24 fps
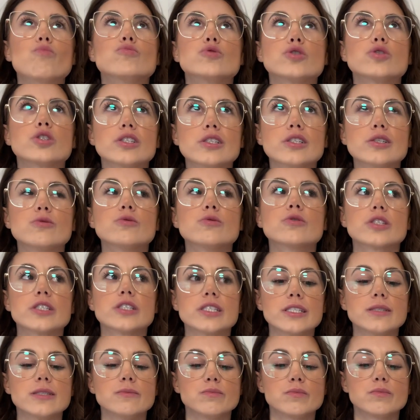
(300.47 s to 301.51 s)
So
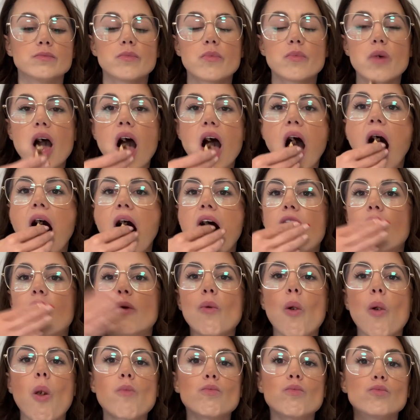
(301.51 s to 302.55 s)
good.
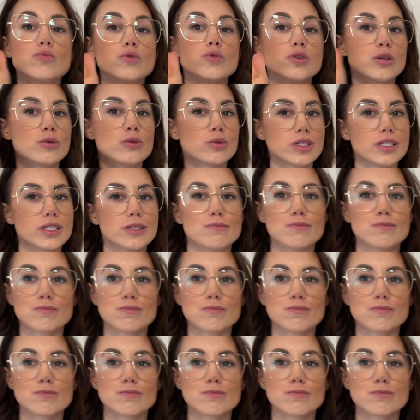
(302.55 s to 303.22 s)
So good.